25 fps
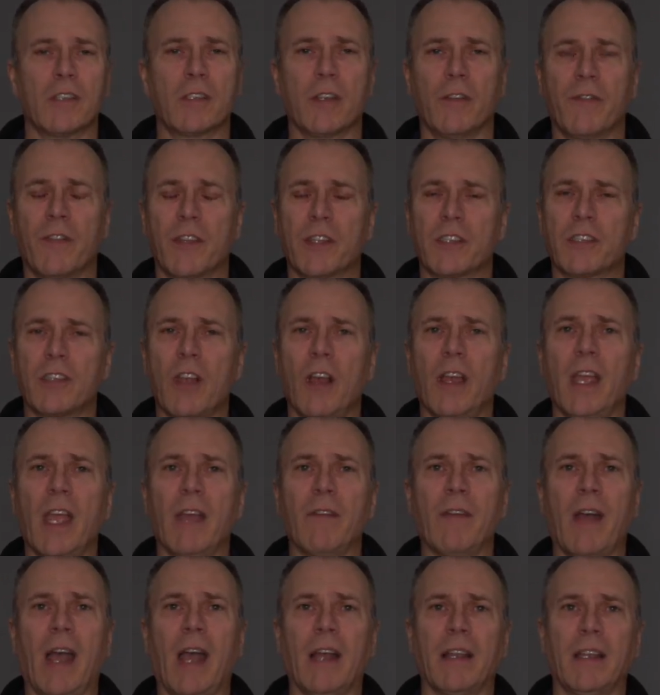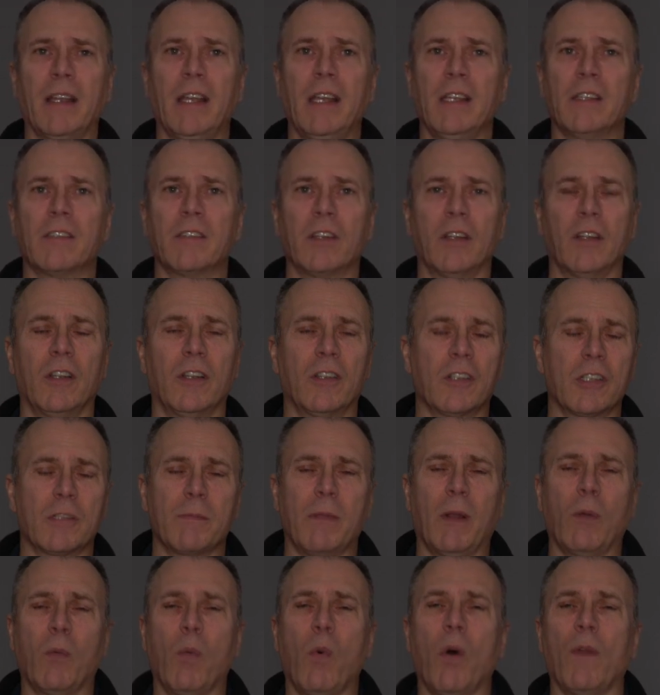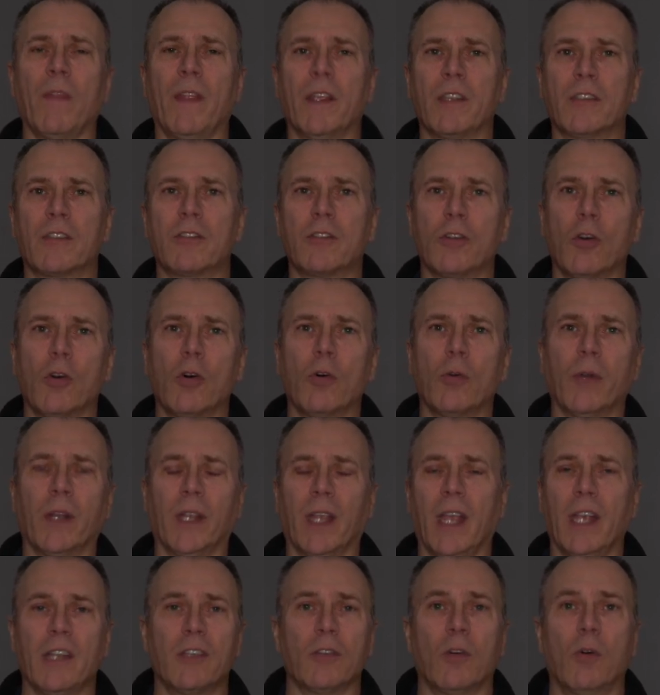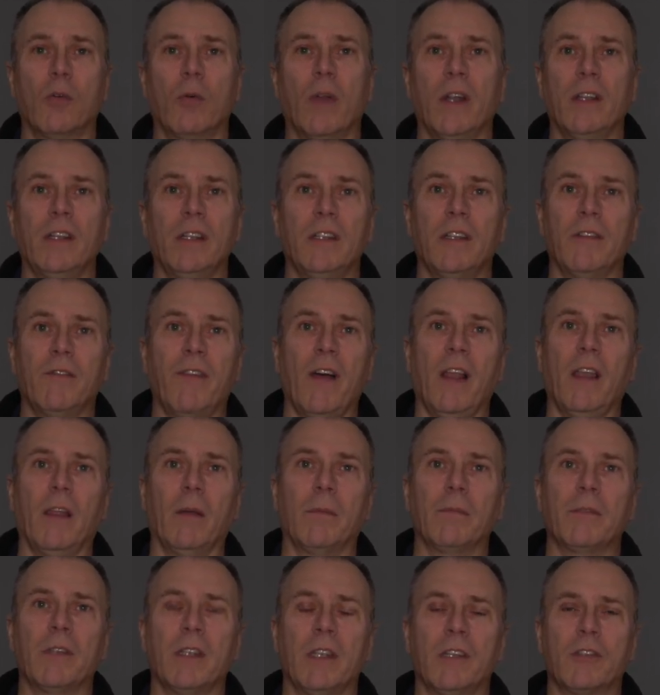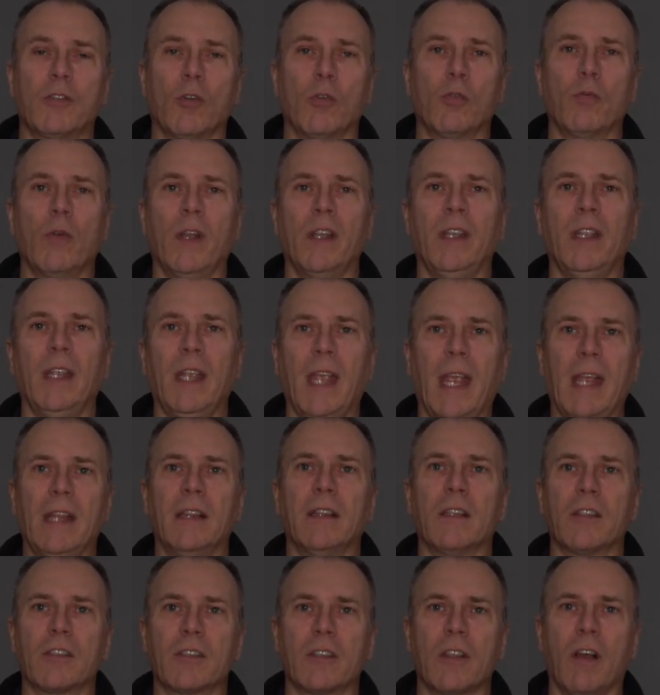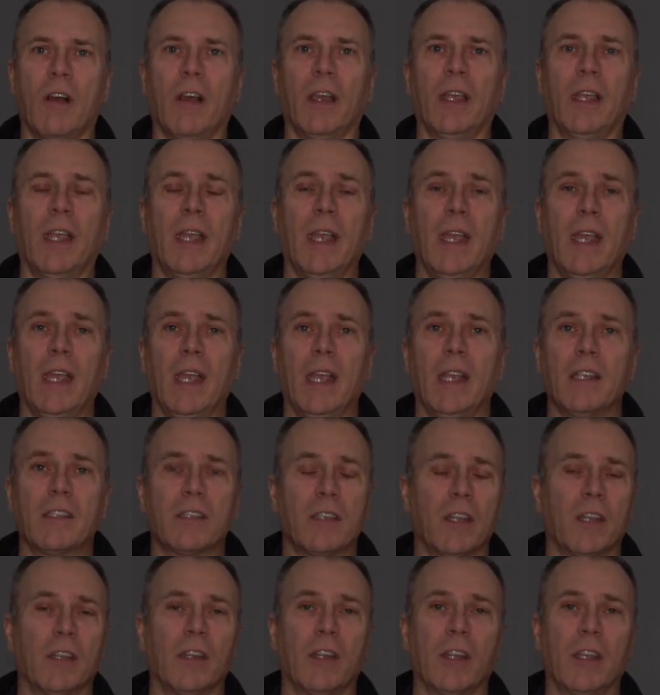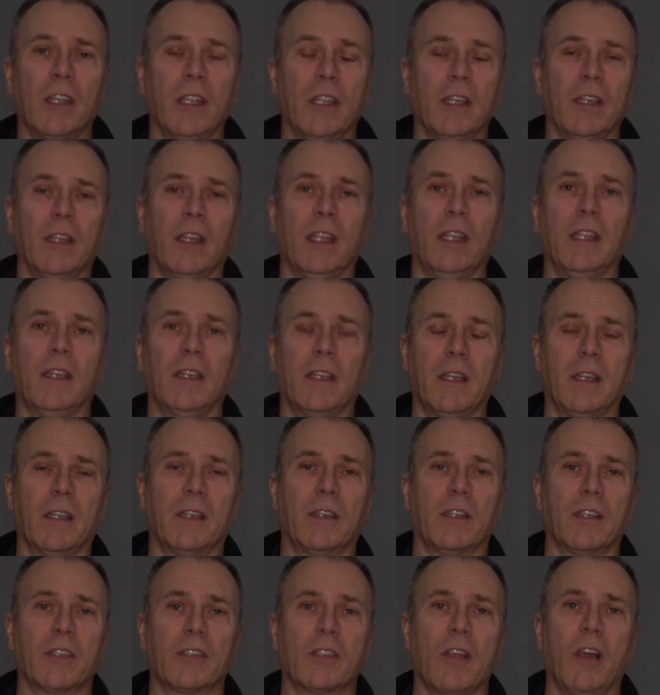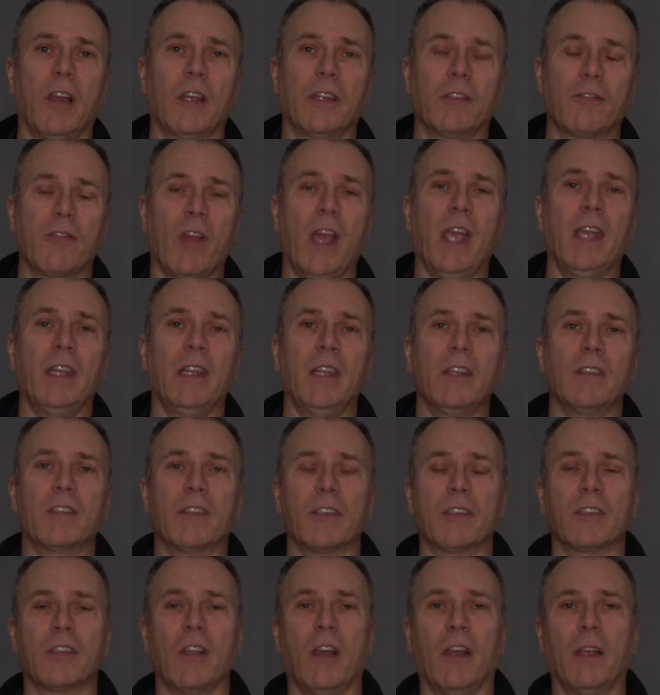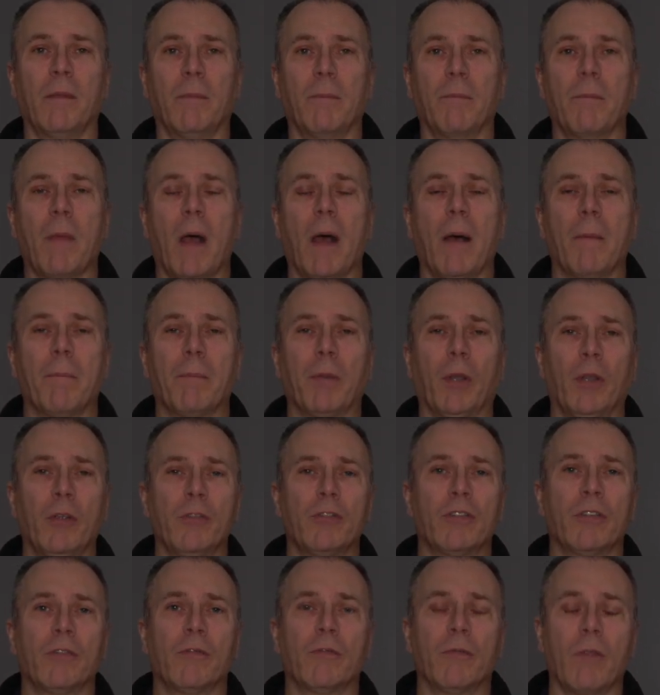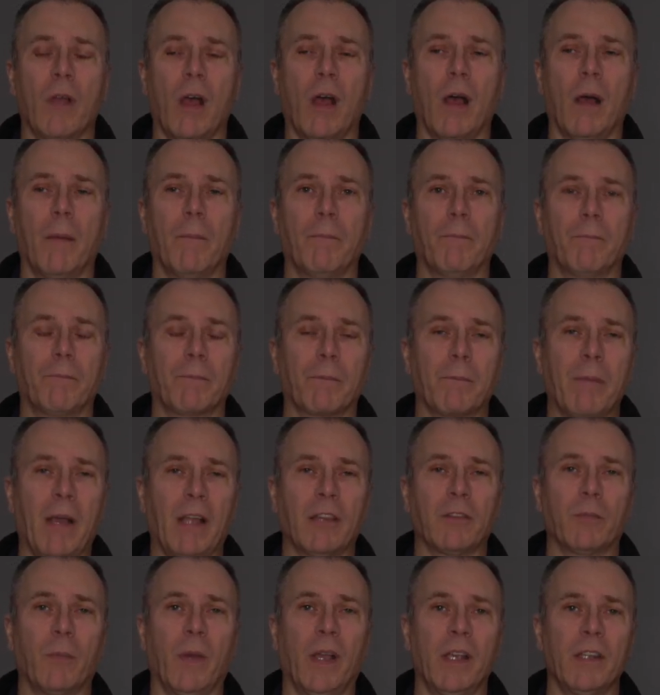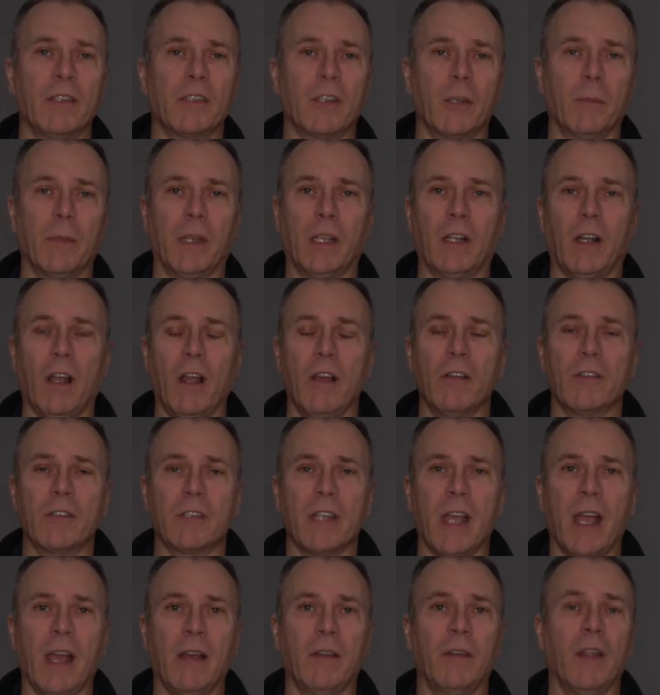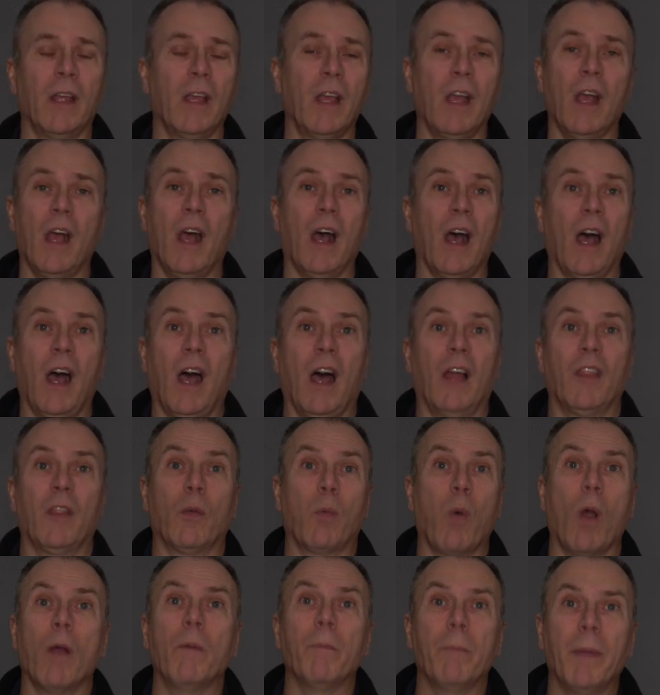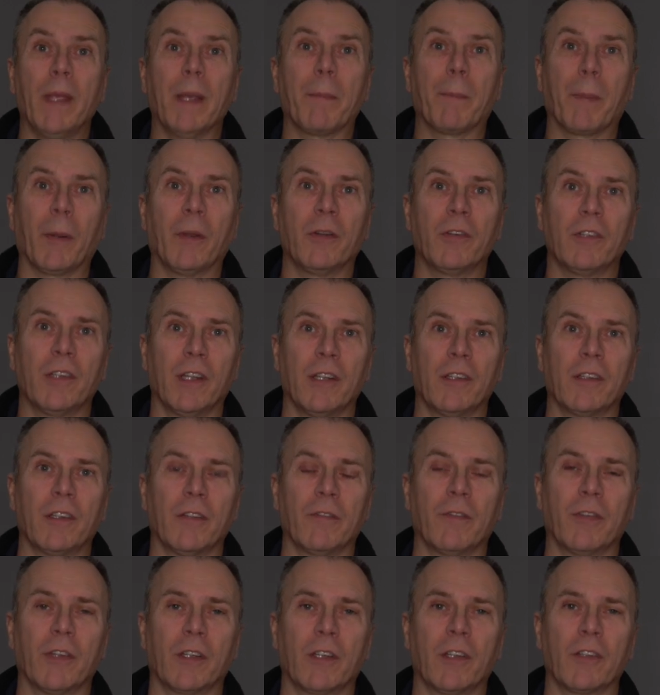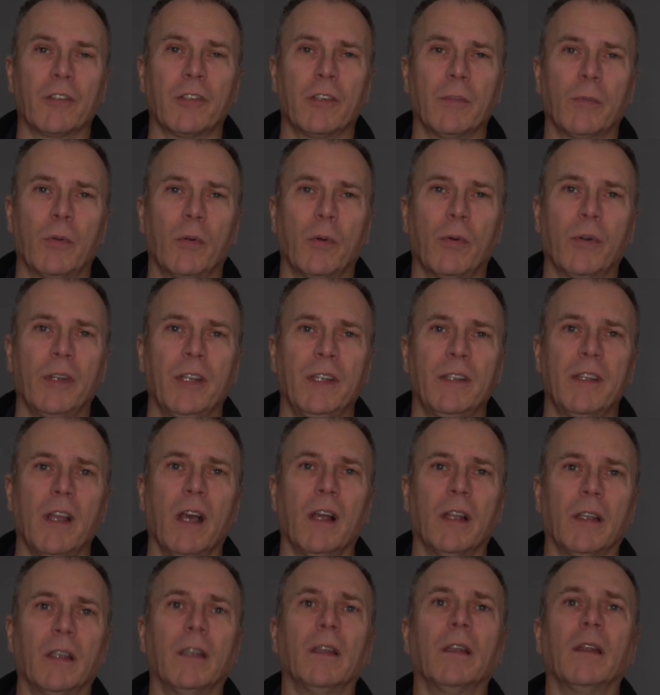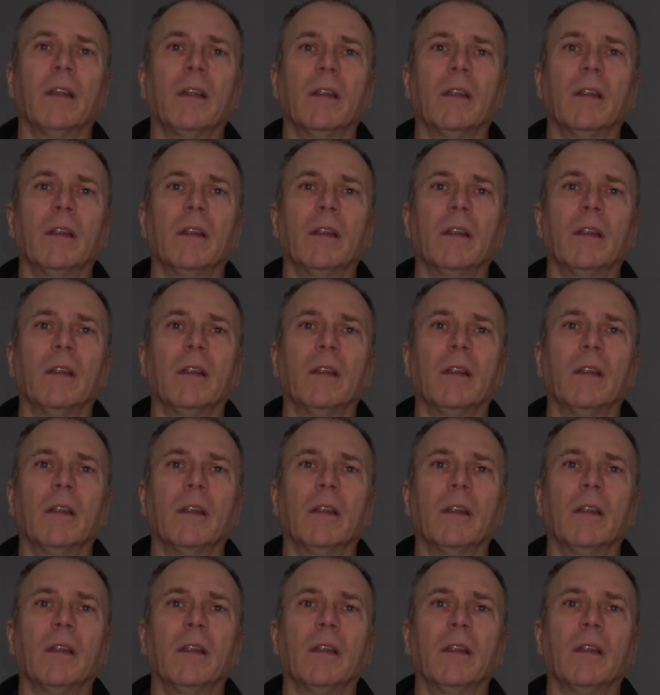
So if the site ever had an incident, it doesn't matter what they're storing, it's already developed, it's already in the site, is that the site drainage, the site pollution pathways can be closed down and there won't be a pollution incident for the customer already done.